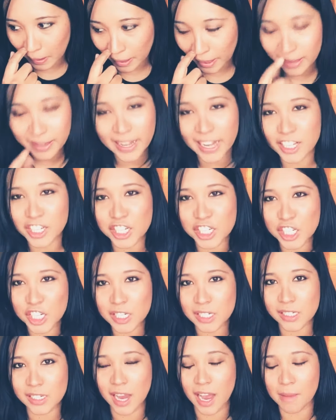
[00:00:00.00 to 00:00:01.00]
And that just
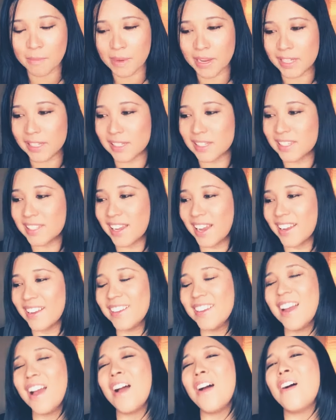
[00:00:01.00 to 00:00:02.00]
looks dumb because it's like,
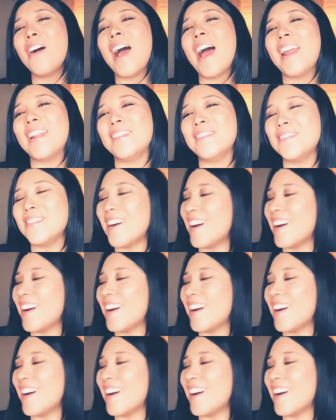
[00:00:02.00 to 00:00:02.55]
no, I don't